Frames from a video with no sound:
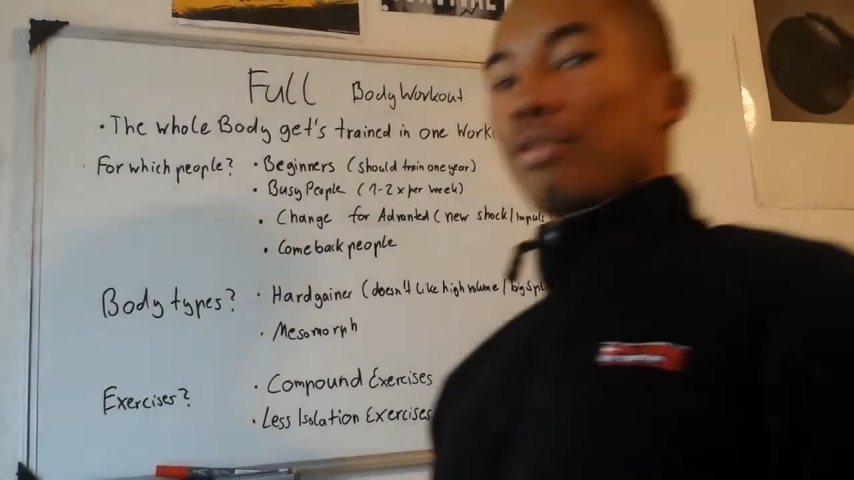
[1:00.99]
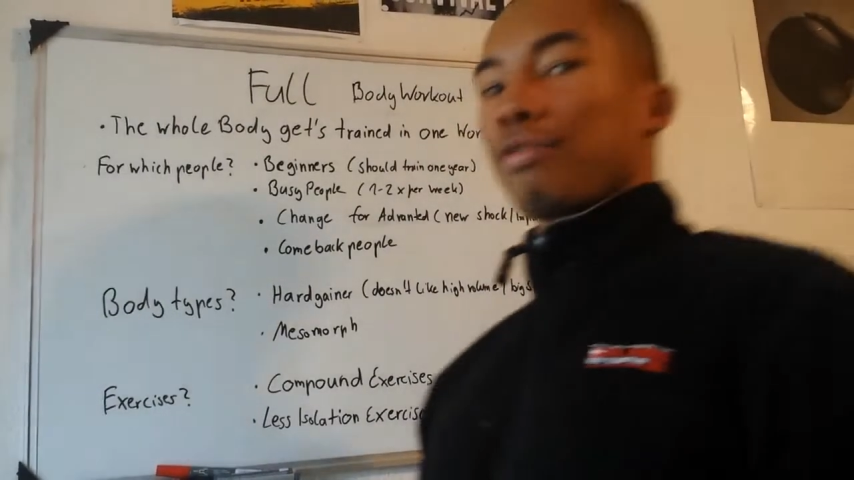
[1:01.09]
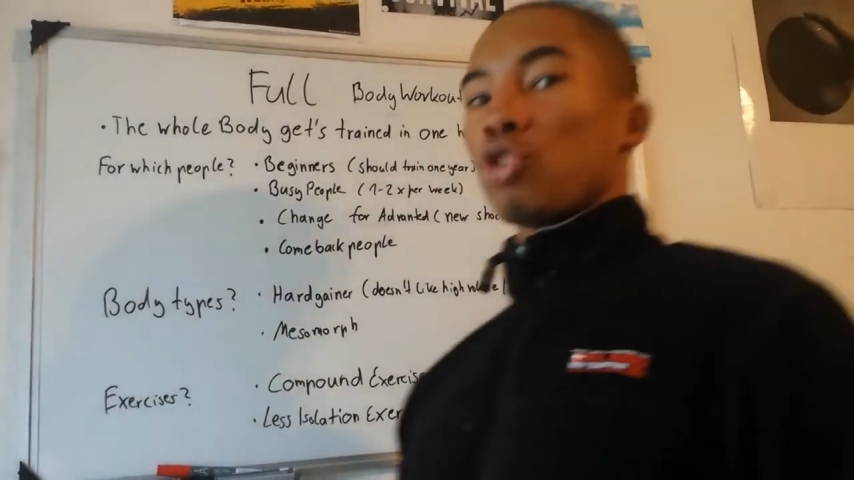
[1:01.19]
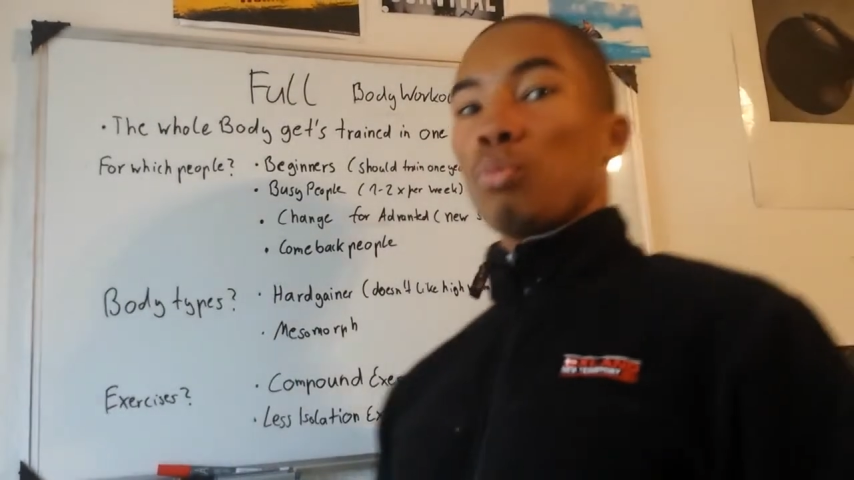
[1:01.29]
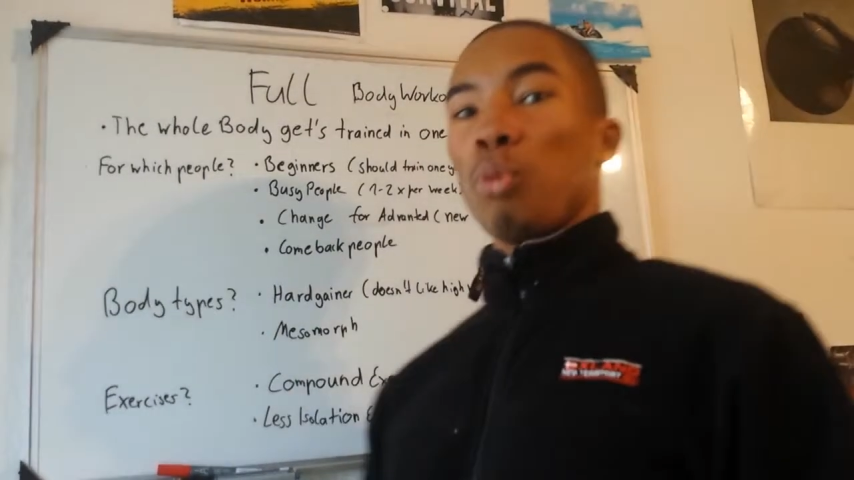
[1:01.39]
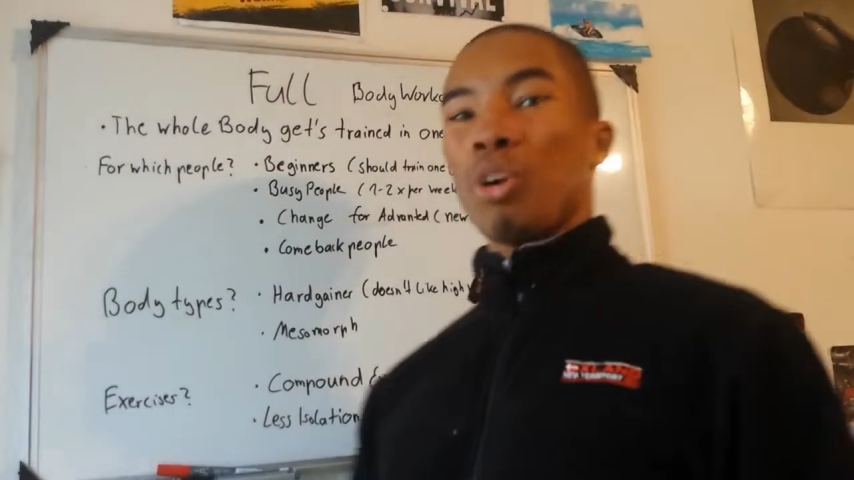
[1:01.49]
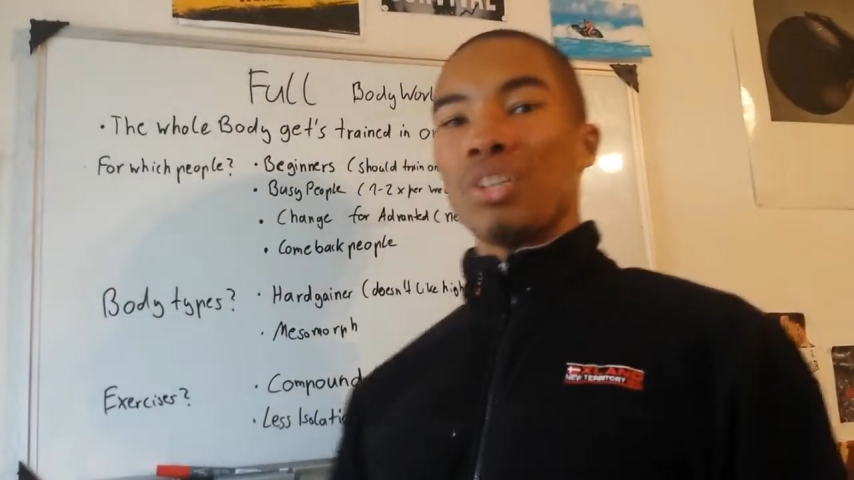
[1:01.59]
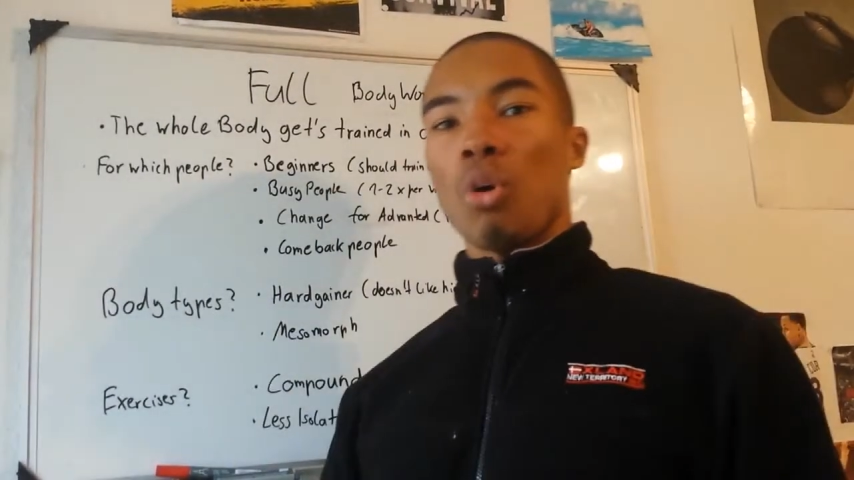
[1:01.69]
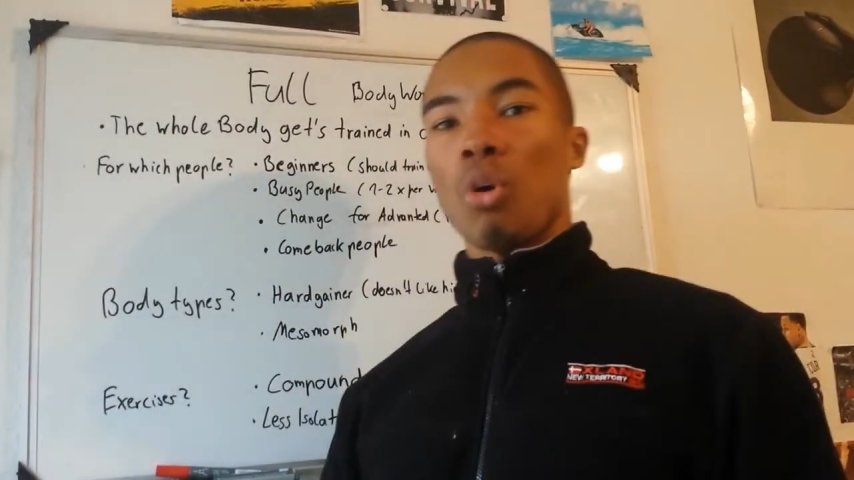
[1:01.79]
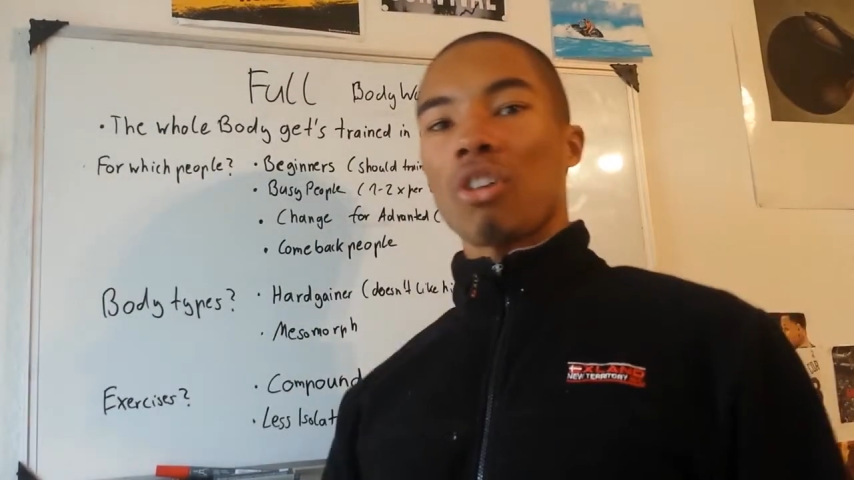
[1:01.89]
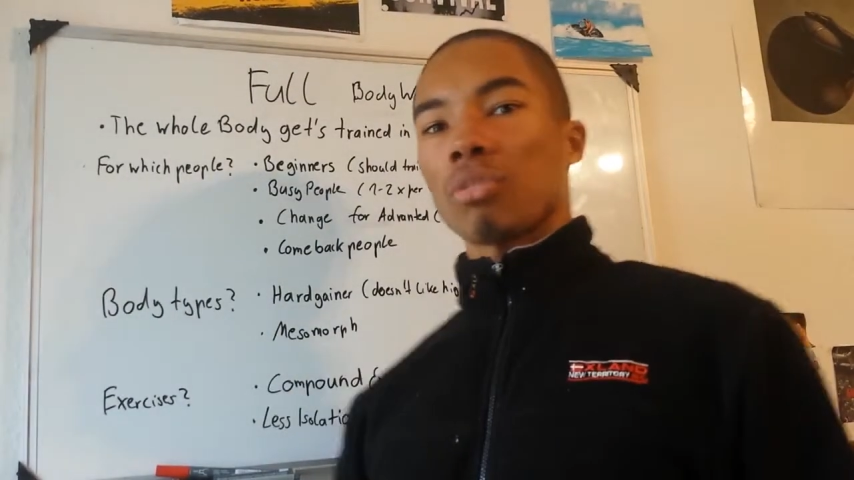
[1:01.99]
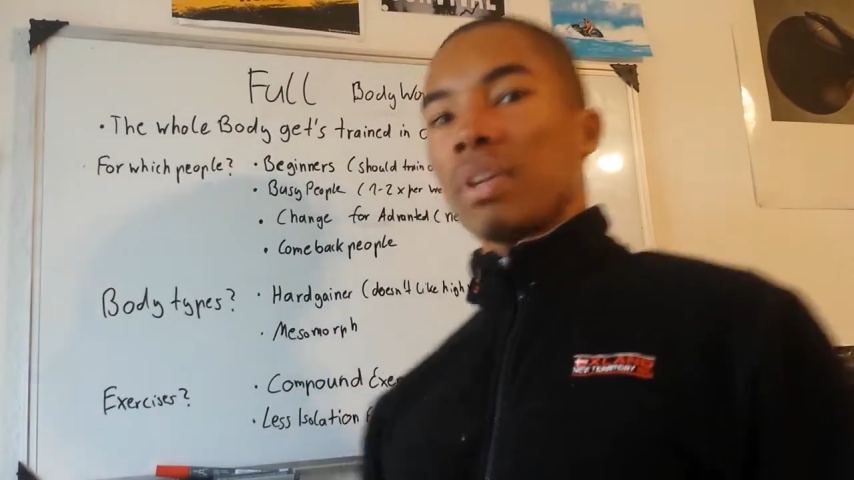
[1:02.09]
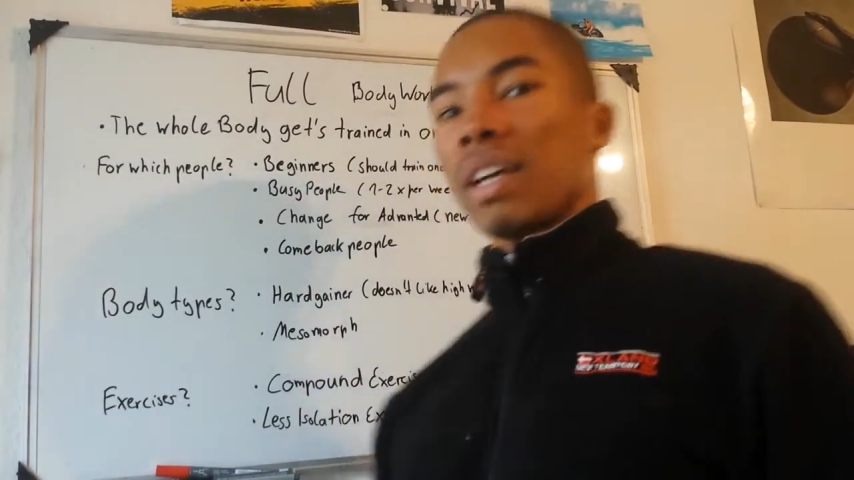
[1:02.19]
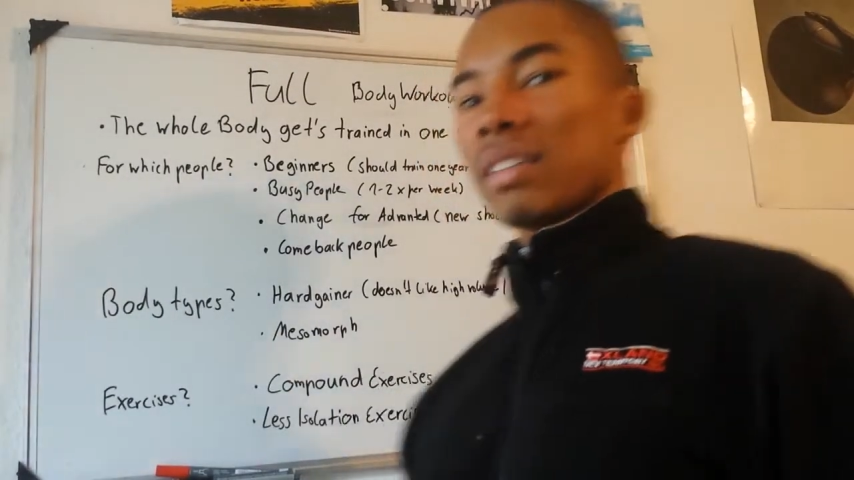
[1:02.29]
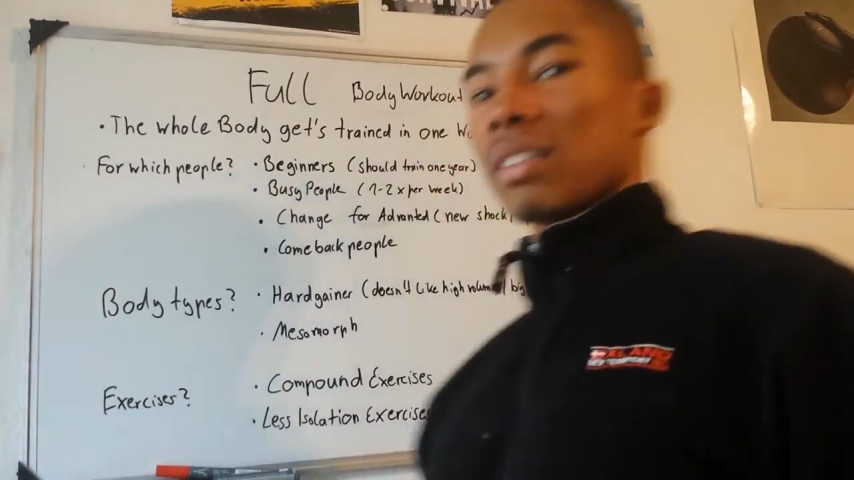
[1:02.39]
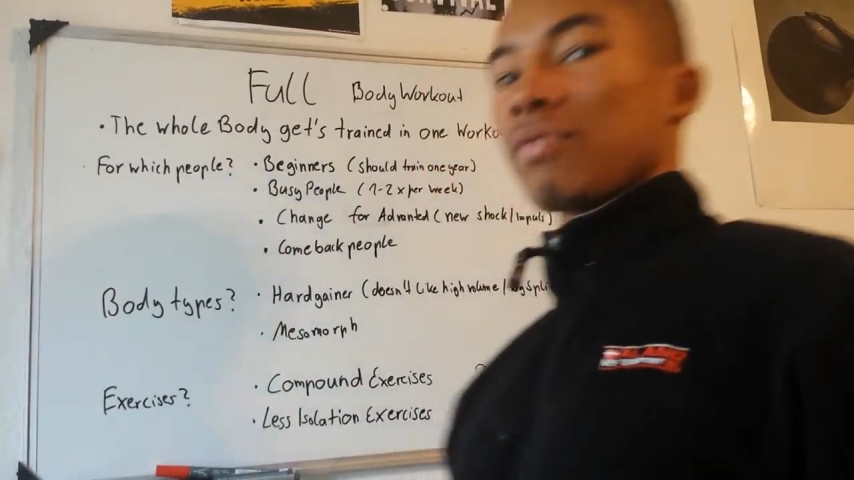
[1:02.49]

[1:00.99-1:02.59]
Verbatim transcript: body workout plan? It's for